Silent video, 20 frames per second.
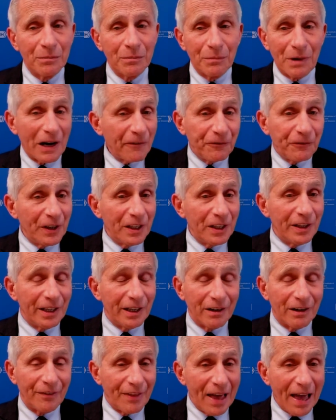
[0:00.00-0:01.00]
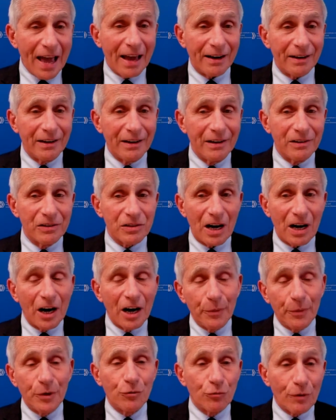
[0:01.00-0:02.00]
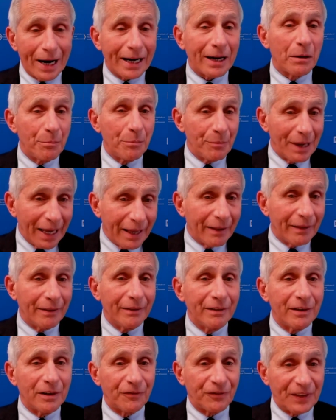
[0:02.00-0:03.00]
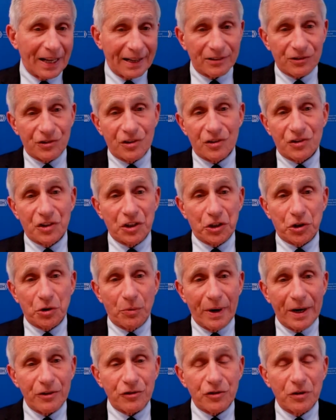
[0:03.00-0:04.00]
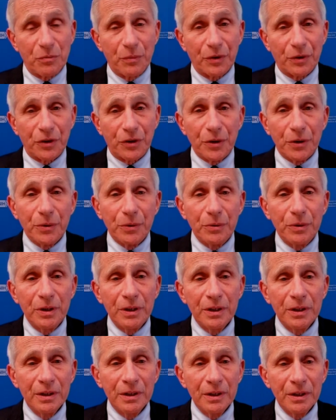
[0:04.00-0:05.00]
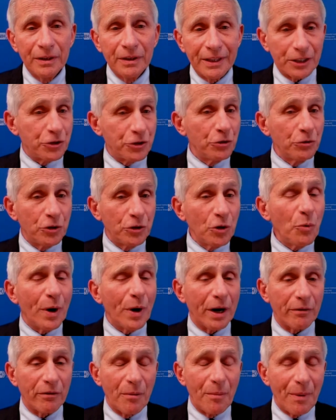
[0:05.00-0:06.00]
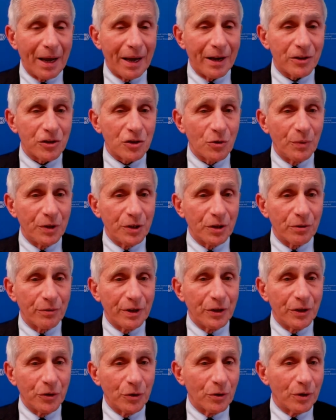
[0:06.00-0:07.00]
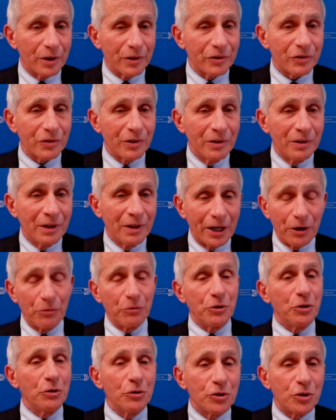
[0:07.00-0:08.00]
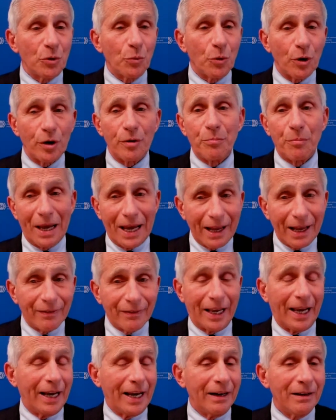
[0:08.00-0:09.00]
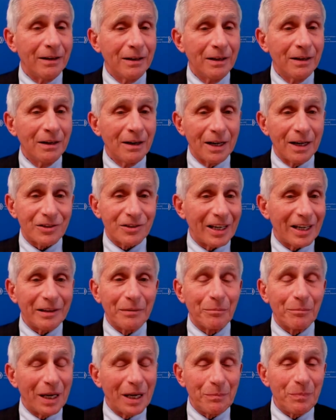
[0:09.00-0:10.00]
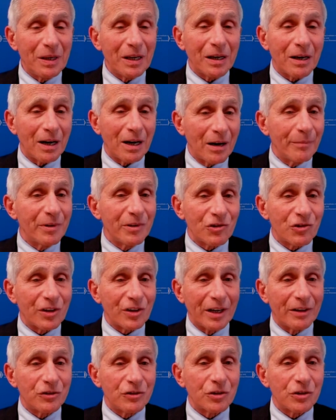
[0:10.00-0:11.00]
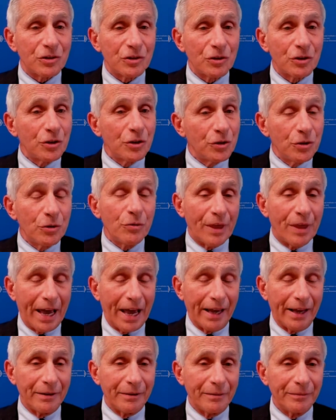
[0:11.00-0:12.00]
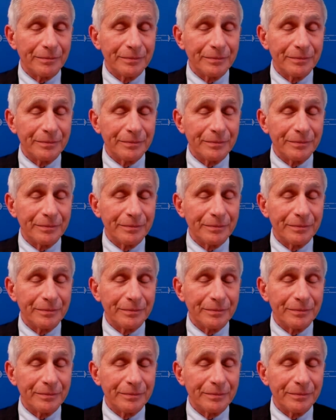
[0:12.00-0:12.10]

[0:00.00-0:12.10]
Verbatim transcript: My feeling on that is I would recommend, if that's the situation with you, that you do wear a mask when you're indoors. I don't use the word mandate. I say it might be common sense to do that.